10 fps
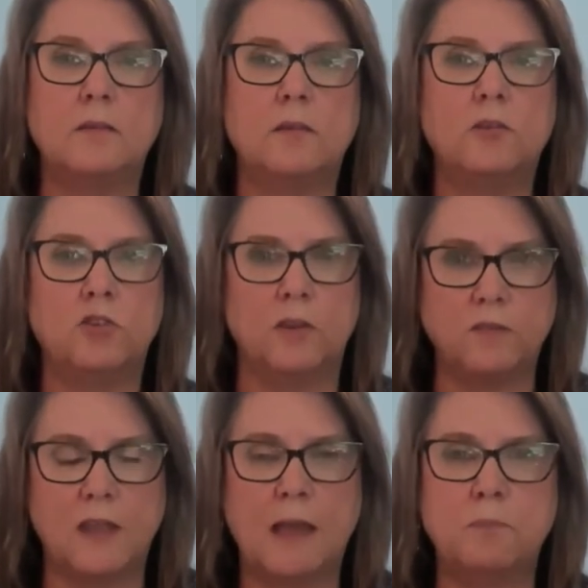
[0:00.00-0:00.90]
shift
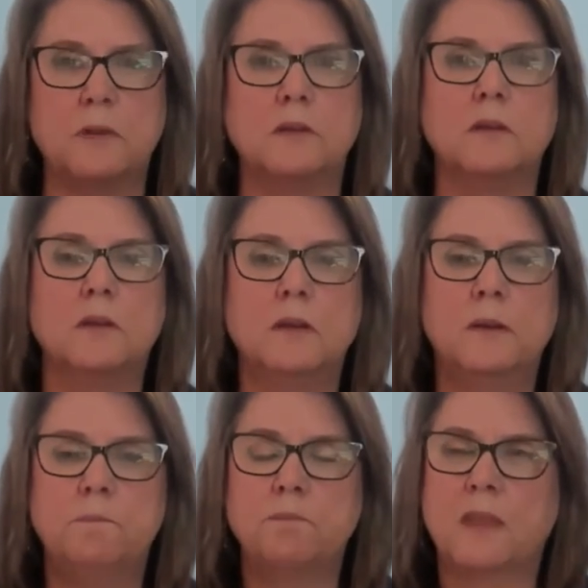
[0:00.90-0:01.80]
happened.
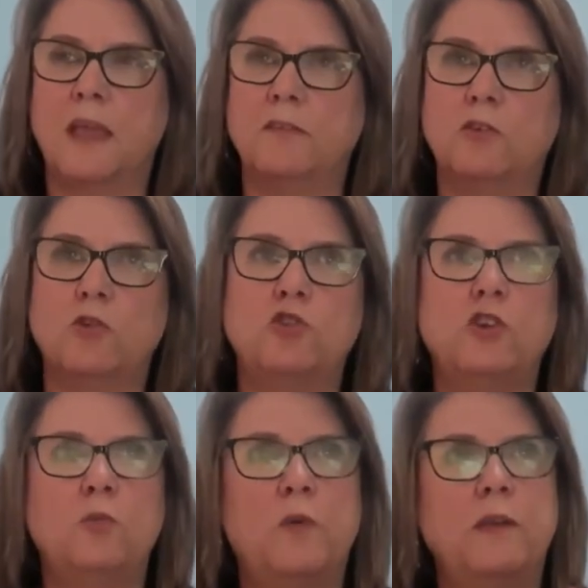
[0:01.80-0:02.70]
And so
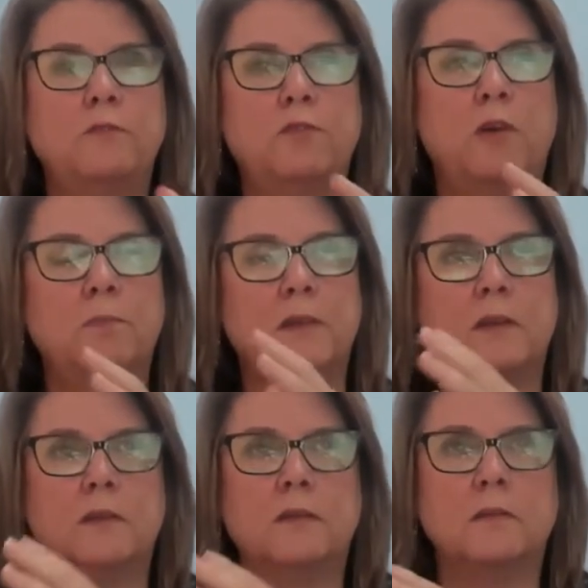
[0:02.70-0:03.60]
she went from
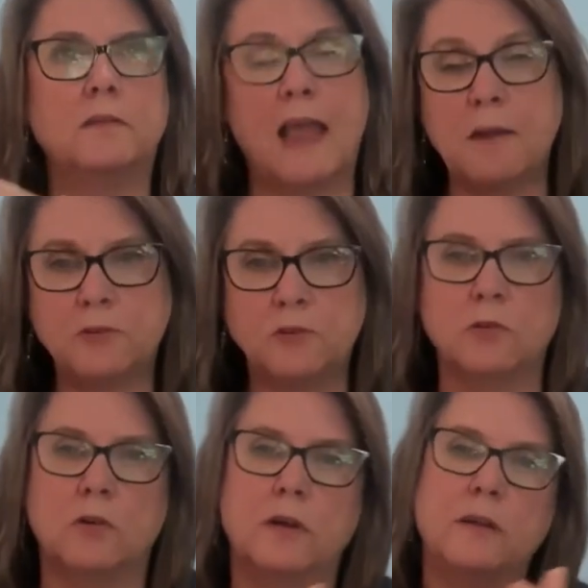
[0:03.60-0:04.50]
the
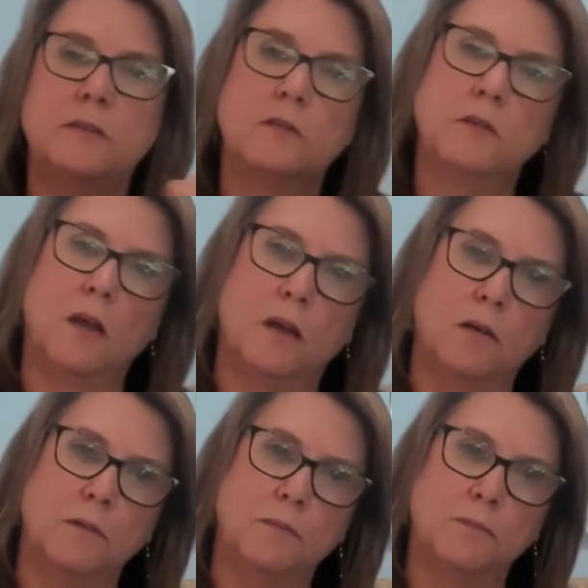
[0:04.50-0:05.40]
laboratory
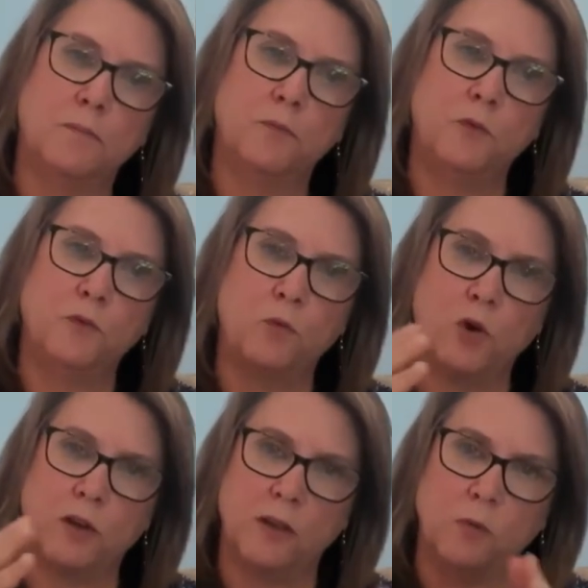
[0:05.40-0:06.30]

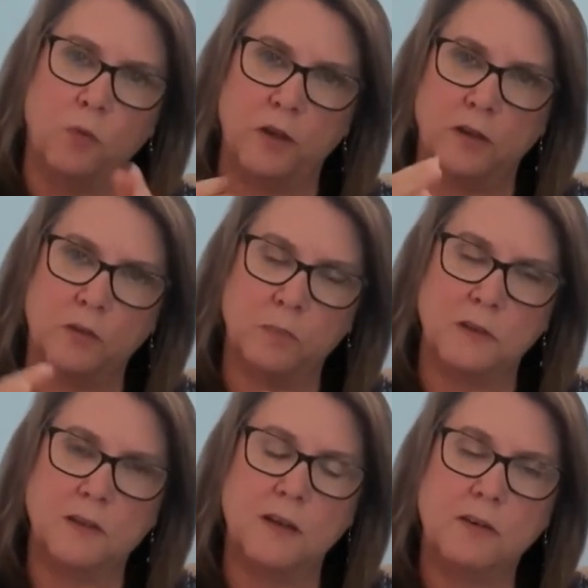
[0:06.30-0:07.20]
working with
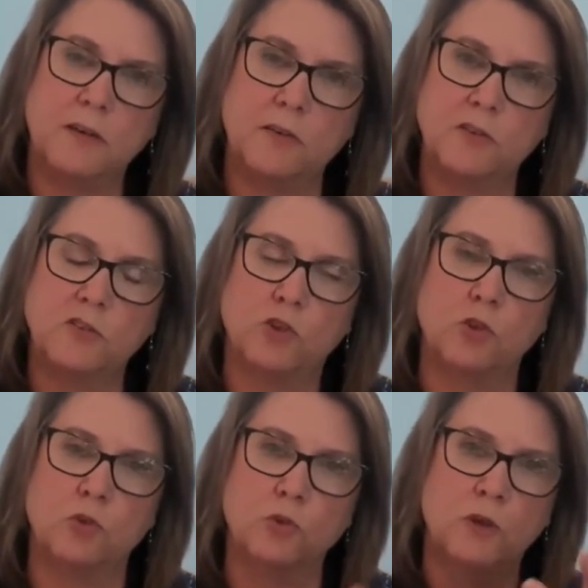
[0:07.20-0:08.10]
materials
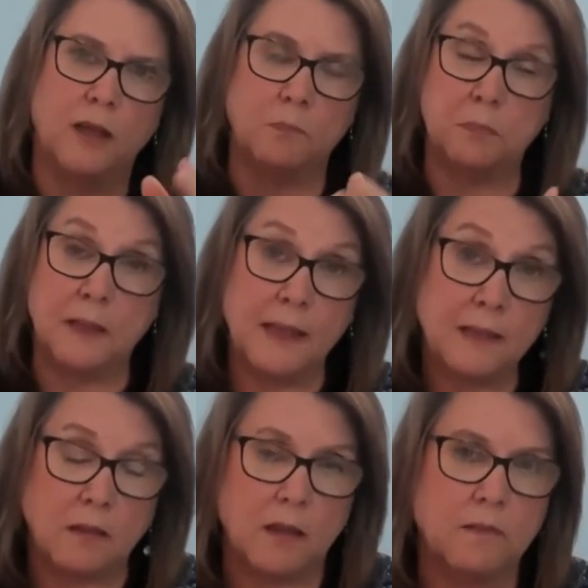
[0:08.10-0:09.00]
and
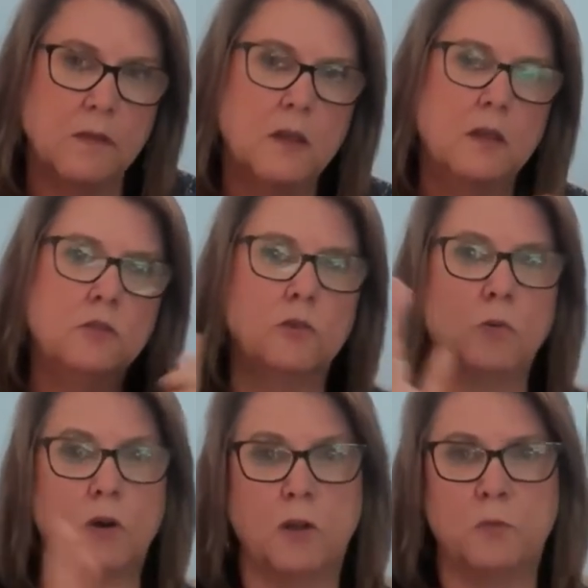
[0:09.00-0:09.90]
plant life to
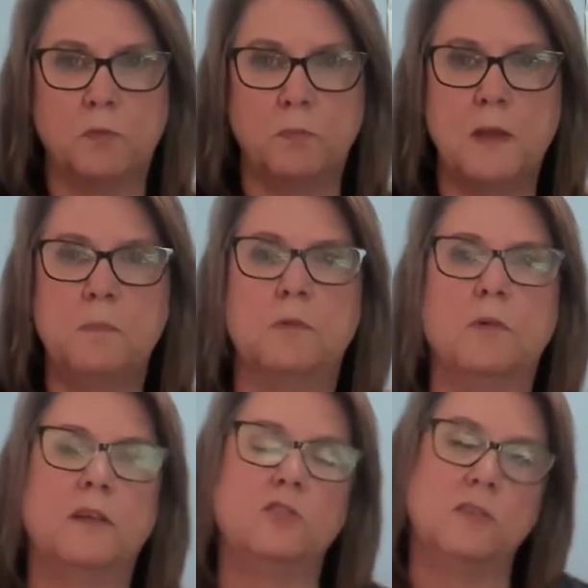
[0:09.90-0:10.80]
working with people,
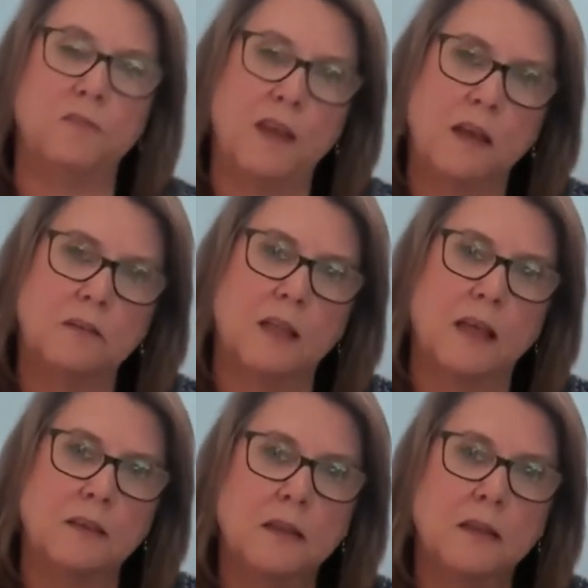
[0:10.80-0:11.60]
and she found that